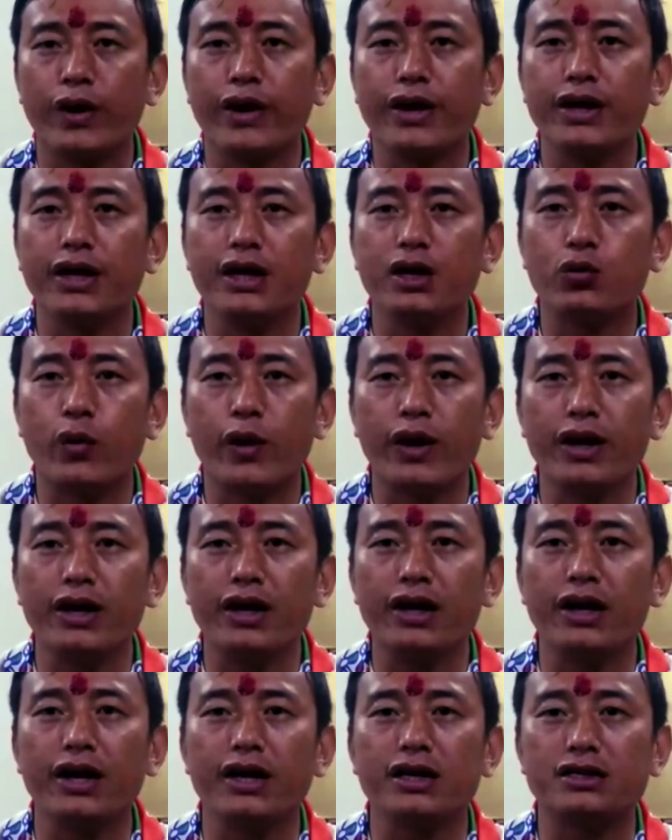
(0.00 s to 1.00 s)
20
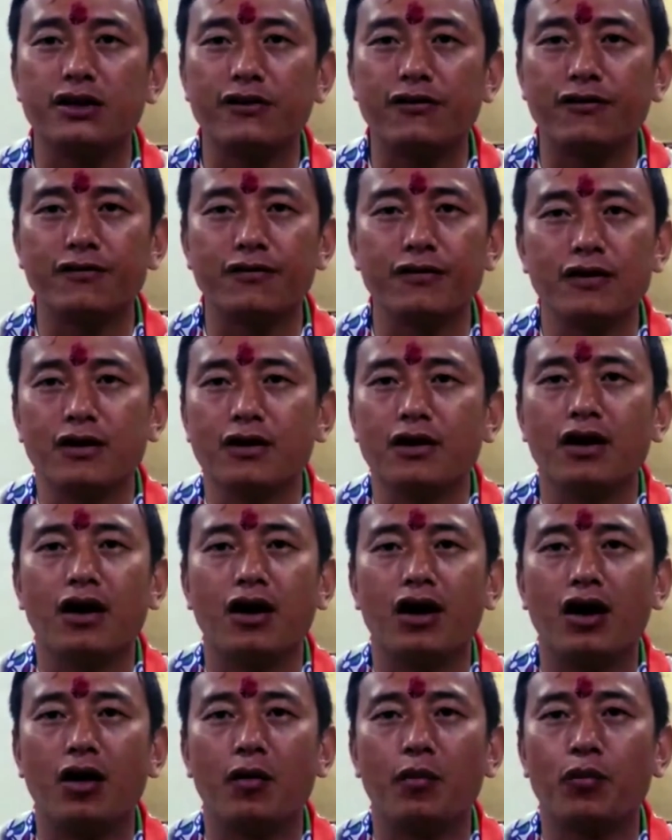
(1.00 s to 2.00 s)
days of
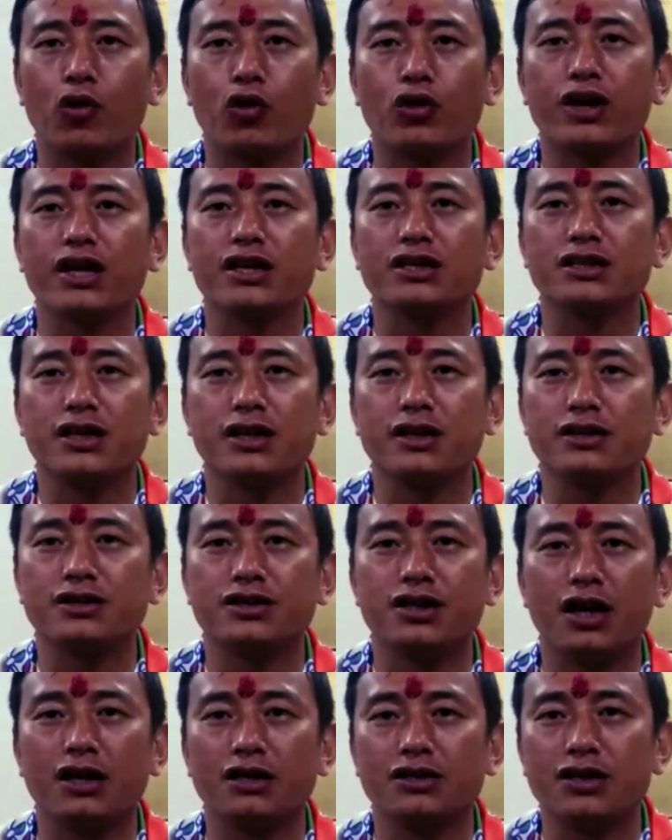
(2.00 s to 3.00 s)
protest in
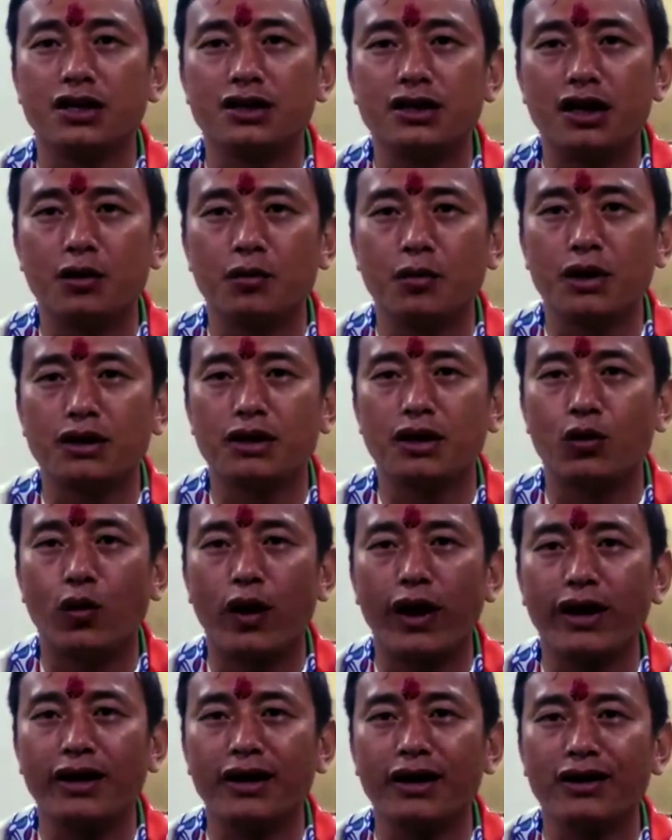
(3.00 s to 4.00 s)
Jantar Mantar.
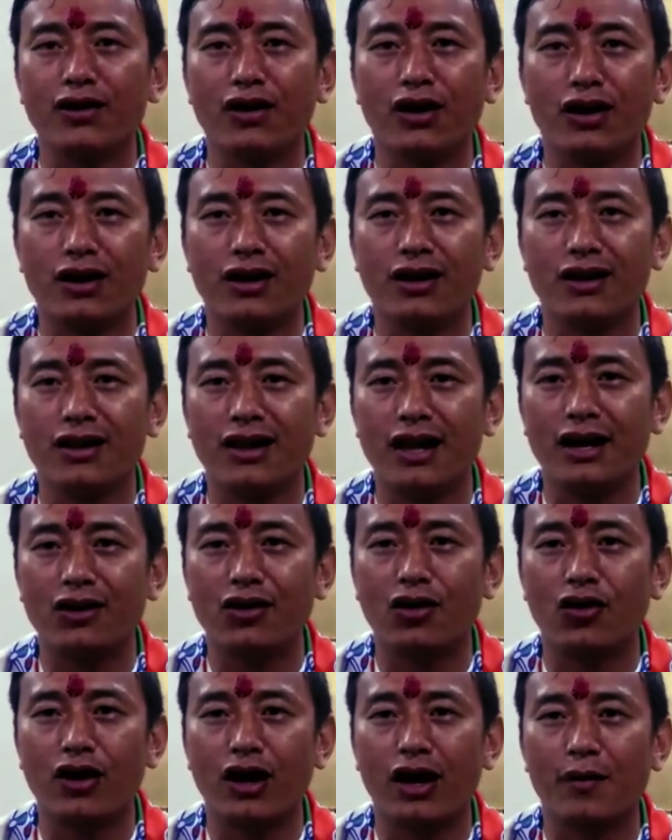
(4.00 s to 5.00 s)
Why did that
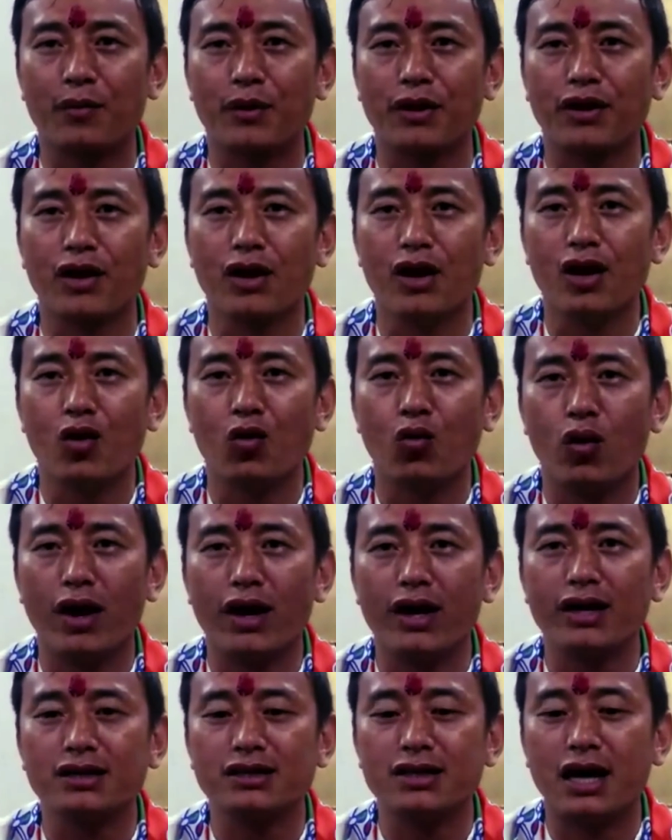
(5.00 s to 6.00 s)
not happen?
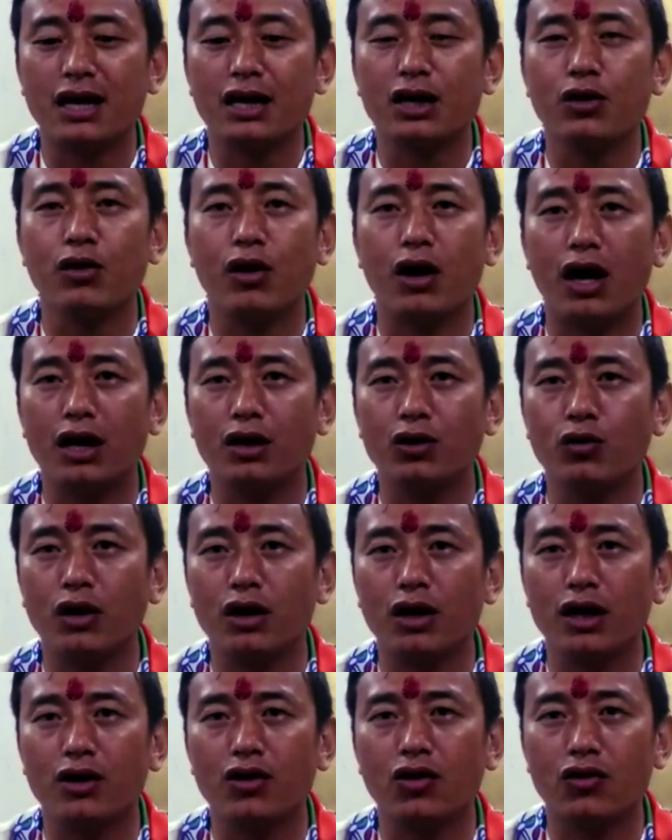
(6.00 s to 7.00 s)
Why is
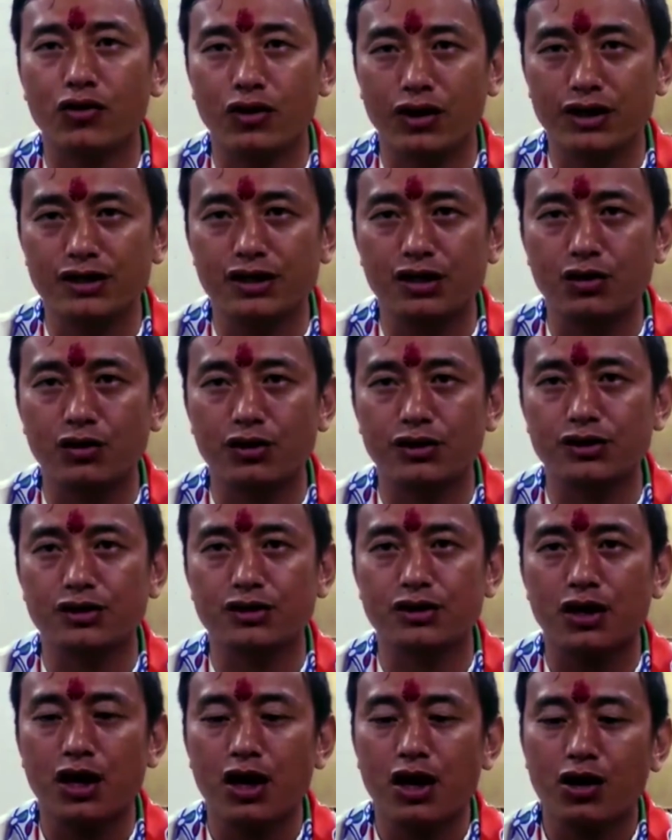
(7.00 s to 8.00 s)
Aluwalia not raising
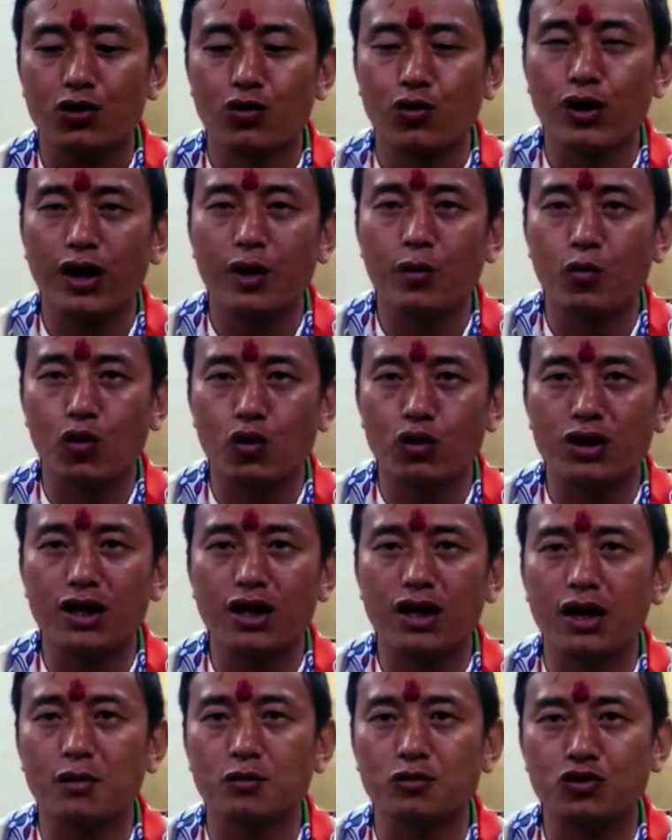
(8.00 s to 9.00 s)
questions? Today
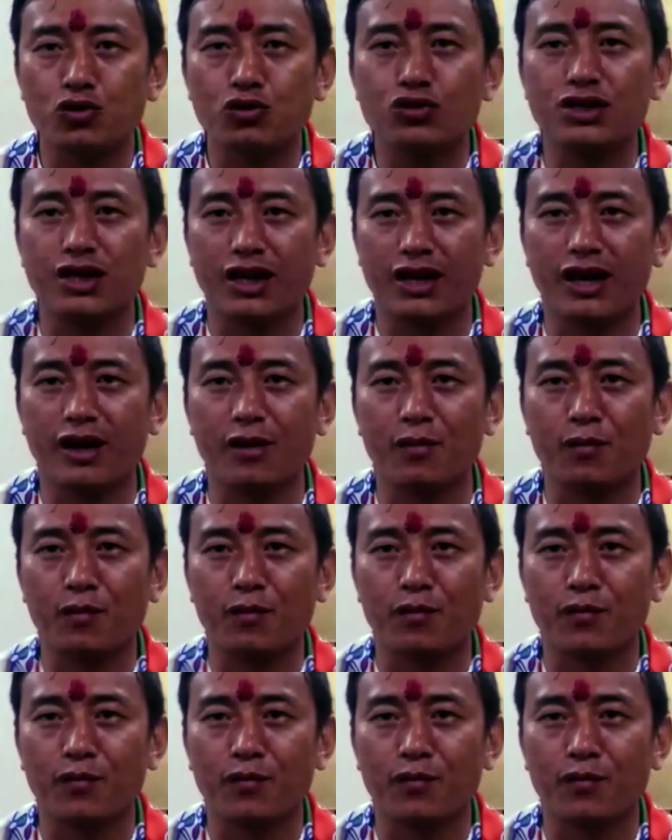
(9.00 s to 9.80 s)
Modi comes to Sikkim.